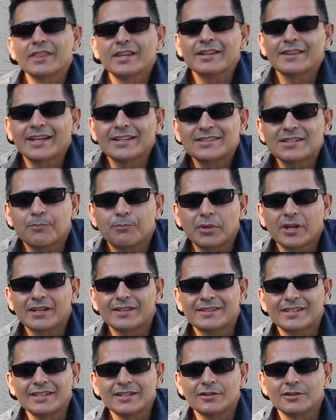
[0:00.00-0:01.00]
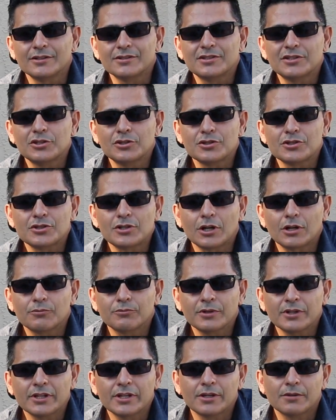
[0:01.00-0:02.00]
think that's a big deal until you start
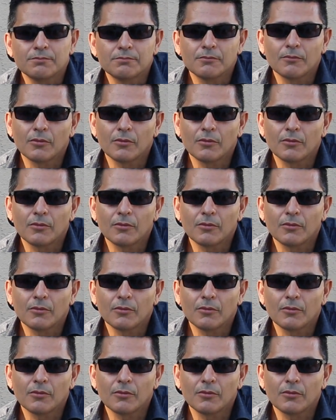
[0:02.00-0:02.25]
really